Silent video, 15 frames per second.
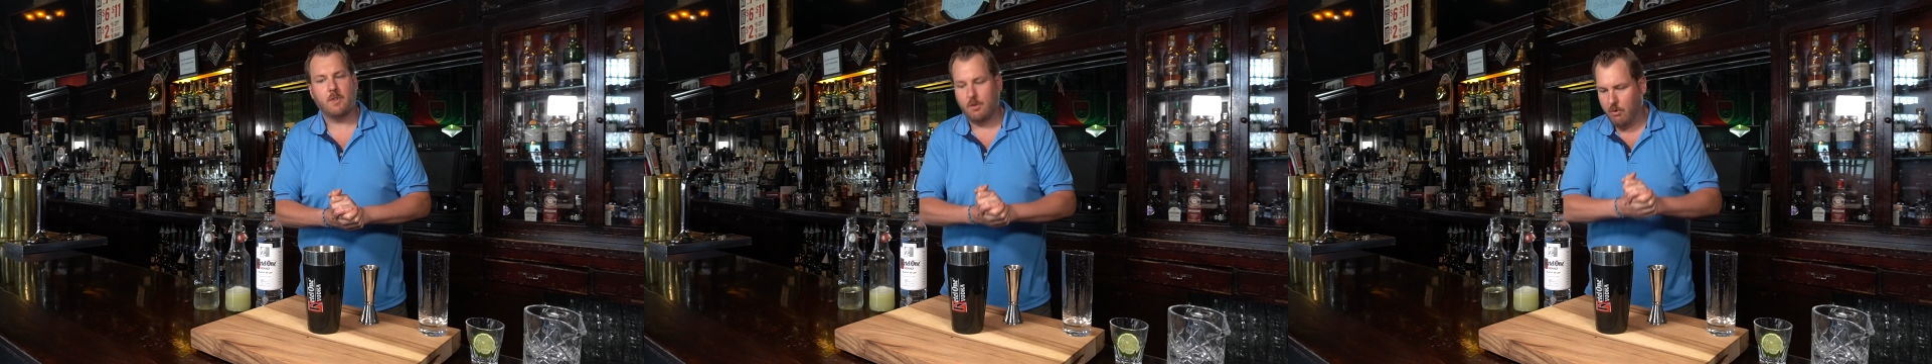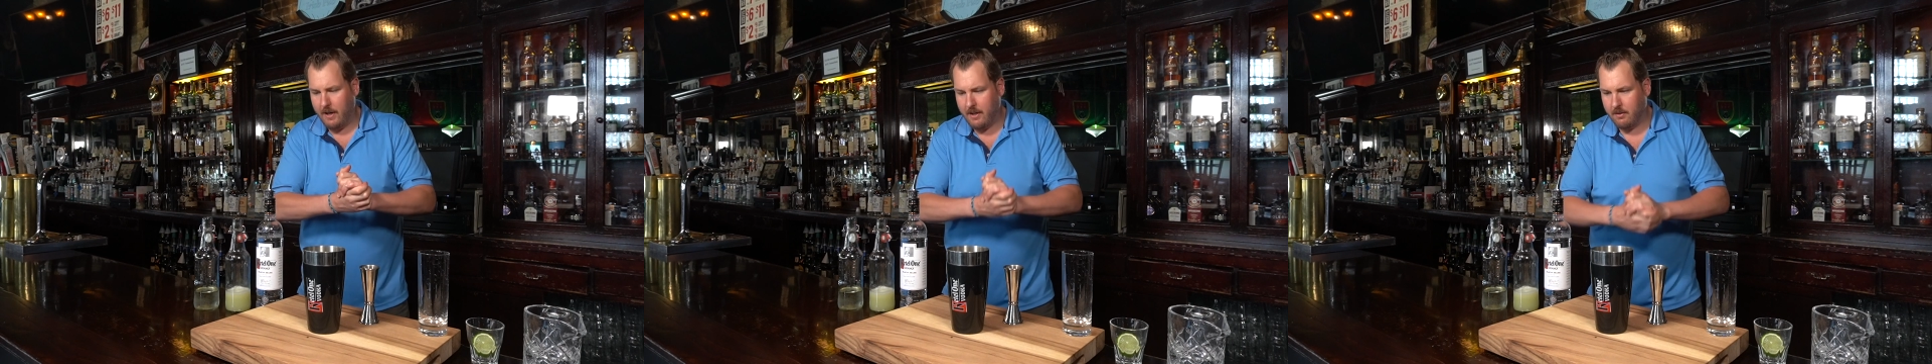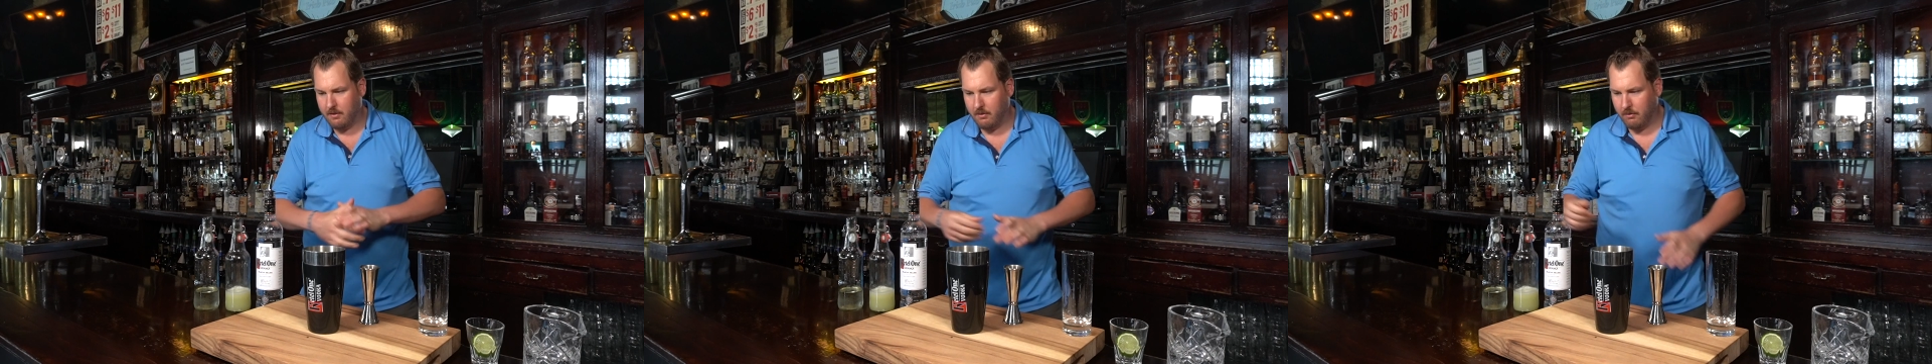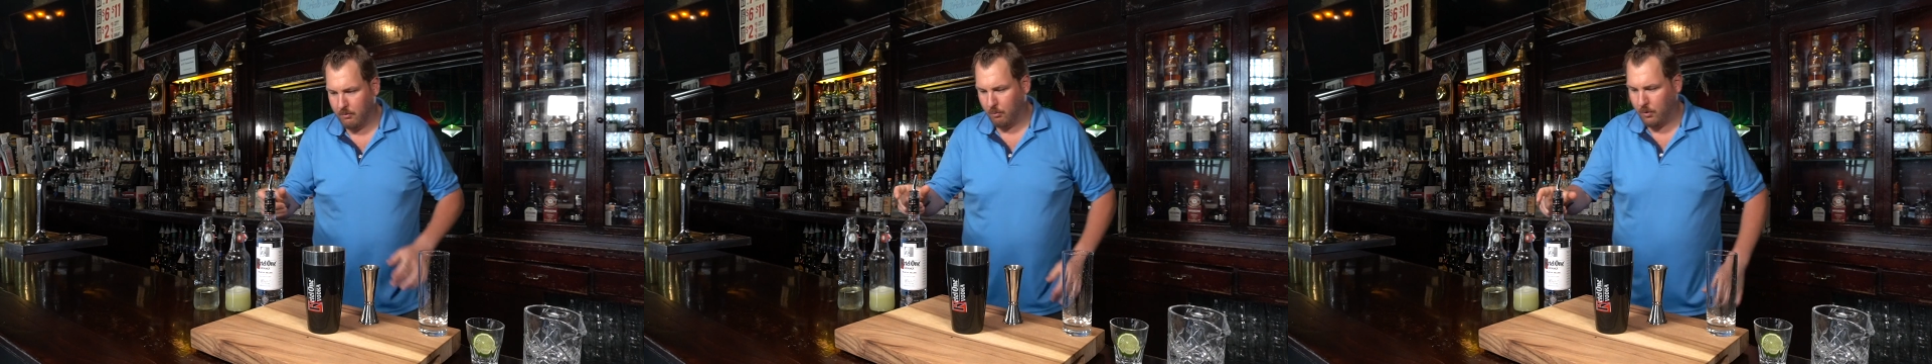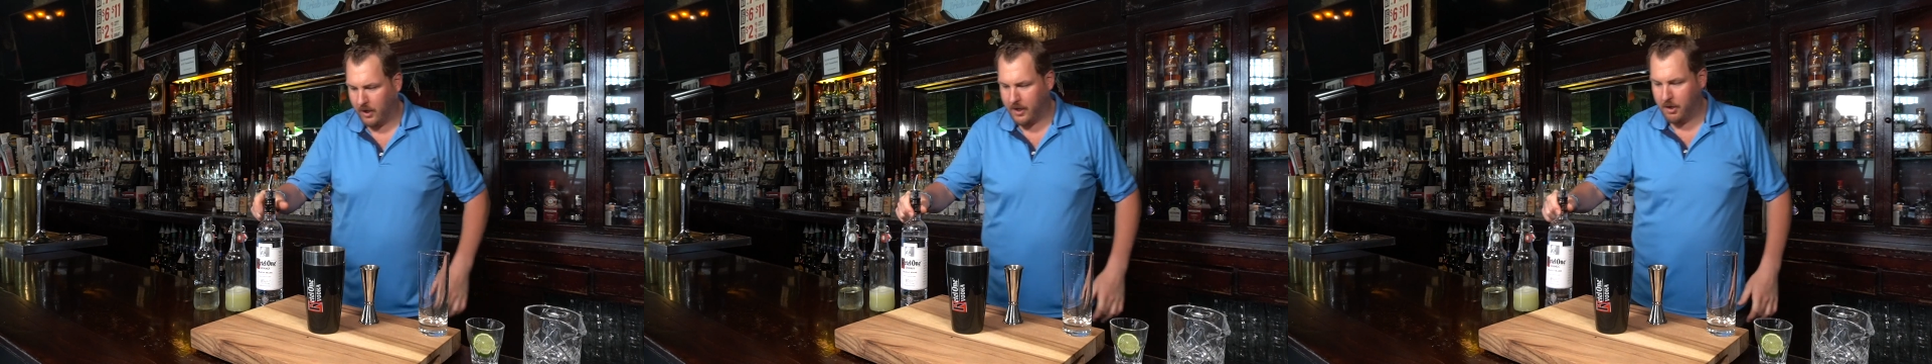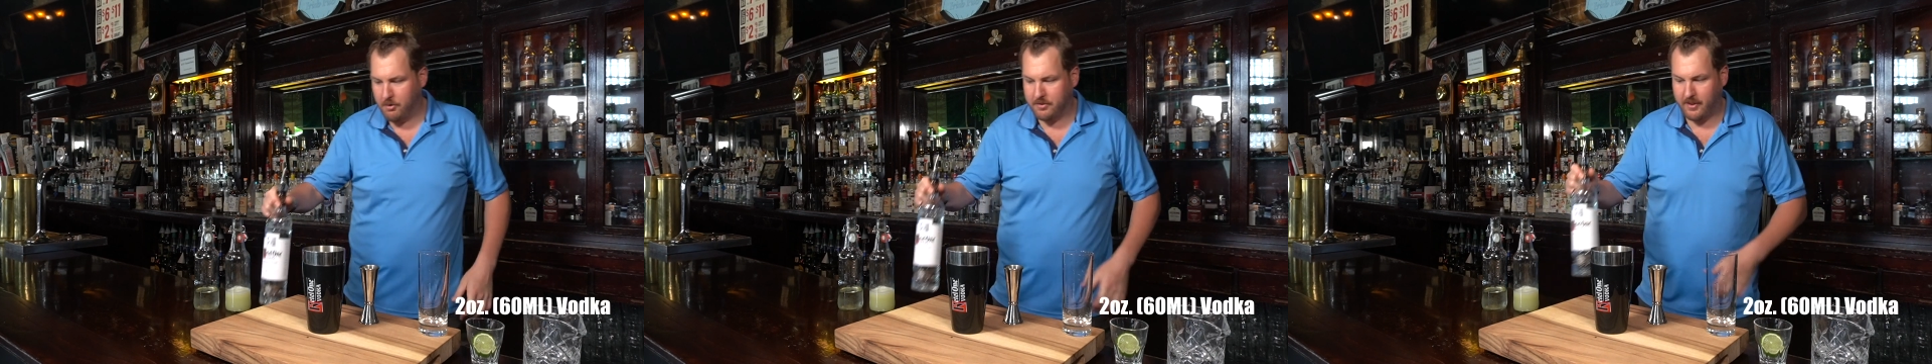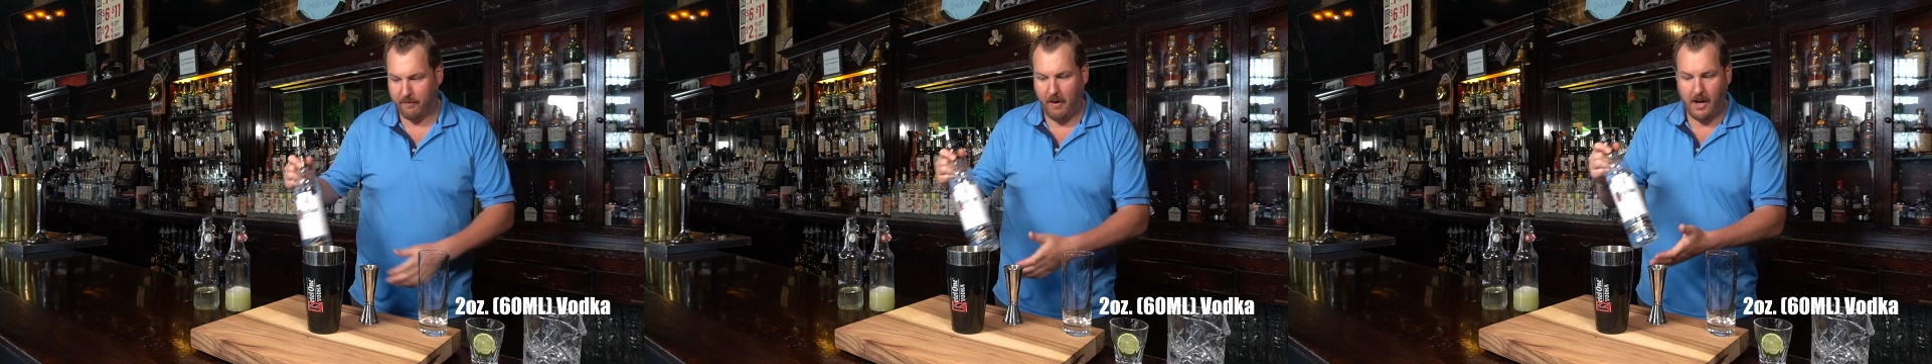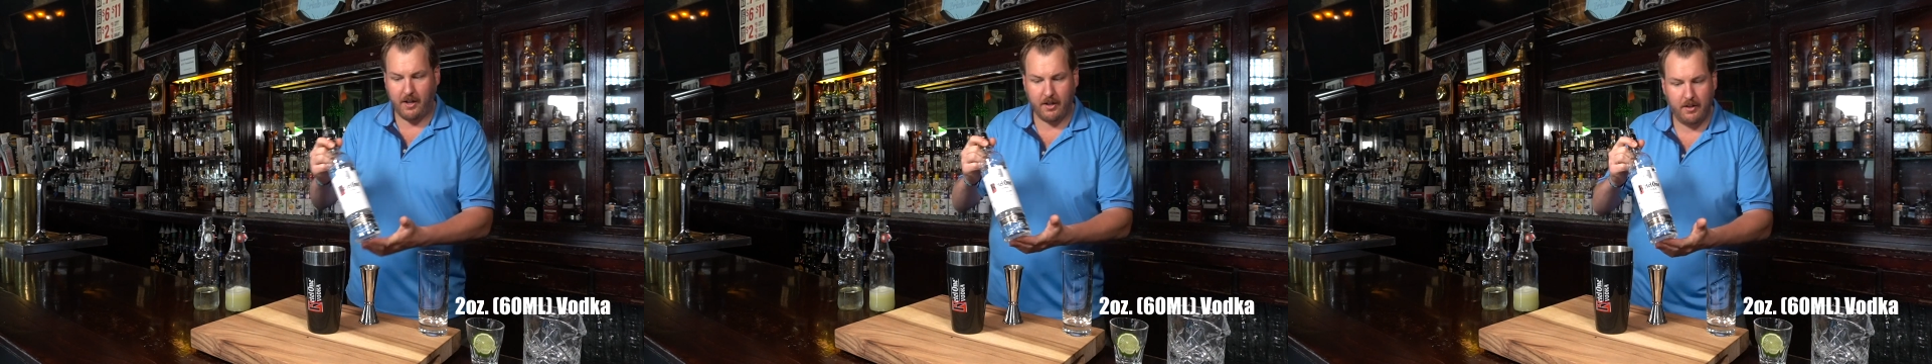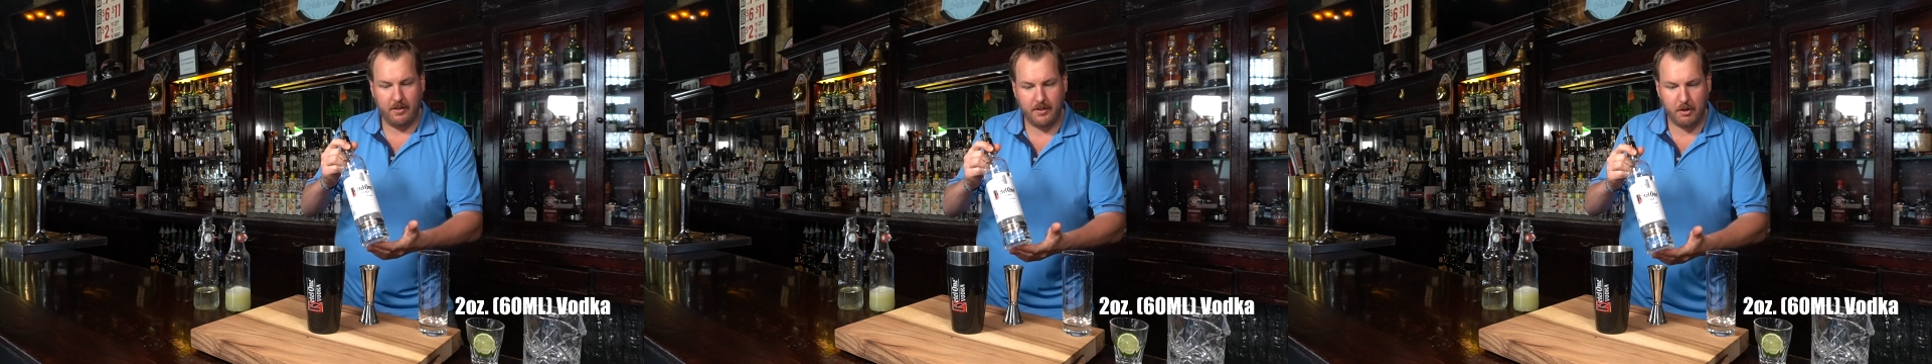Great. We're gonna use the vodka